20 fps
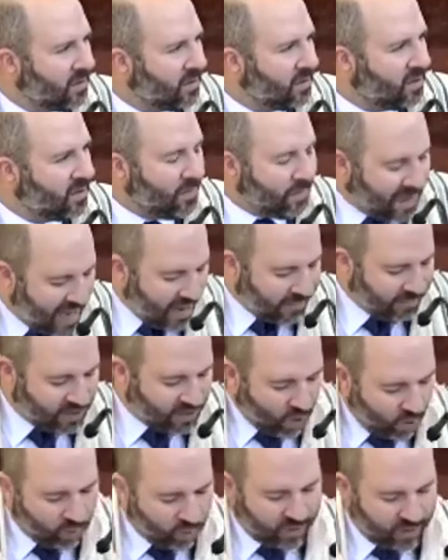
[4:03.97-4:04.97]
They became
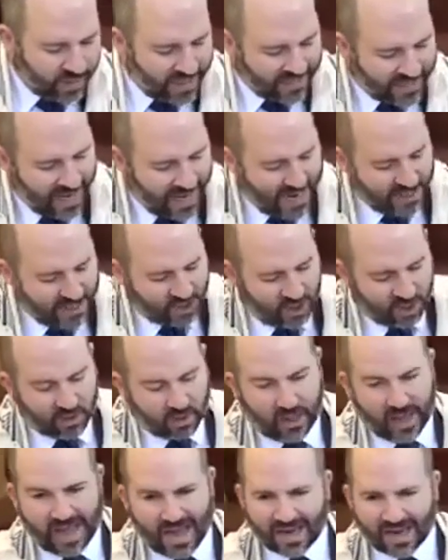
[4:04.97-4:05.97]
totally attached to the
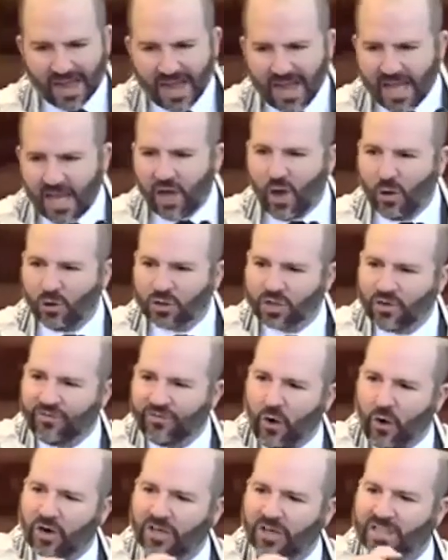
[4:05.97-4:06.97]
land. He goes so
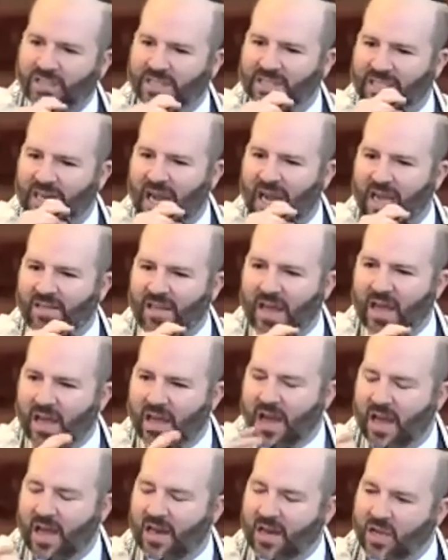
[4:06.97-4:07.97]
far as to say,
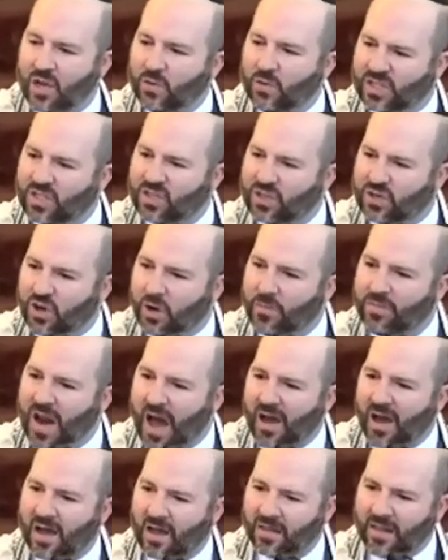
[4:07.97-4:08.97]
and he uses the term
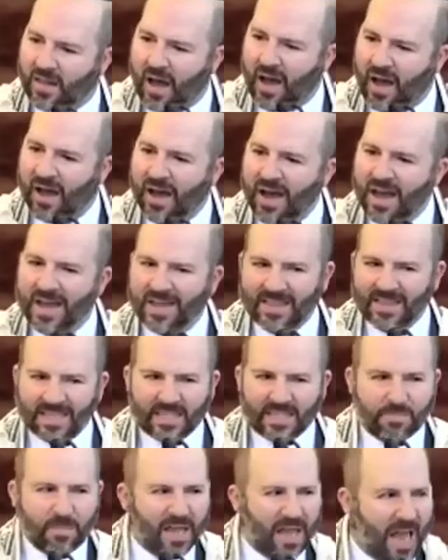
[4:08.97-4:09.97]
nachala,
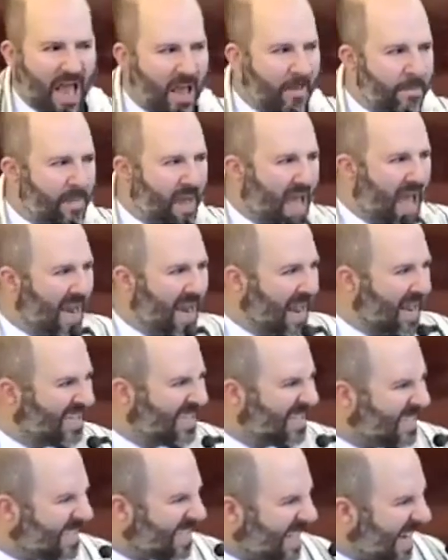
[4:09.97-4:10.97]
this became an
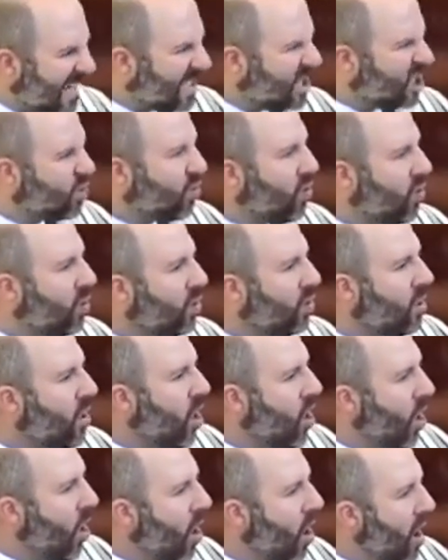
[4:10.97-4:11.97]

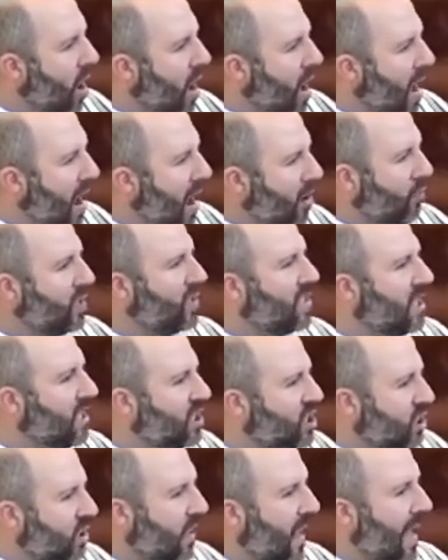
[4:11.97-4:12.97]
ancestral
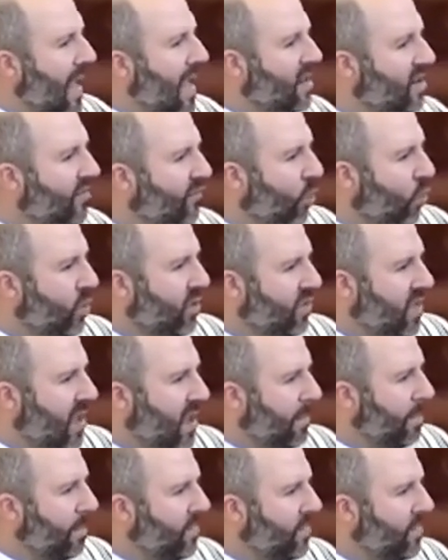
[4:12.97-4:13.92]
heritage land for them.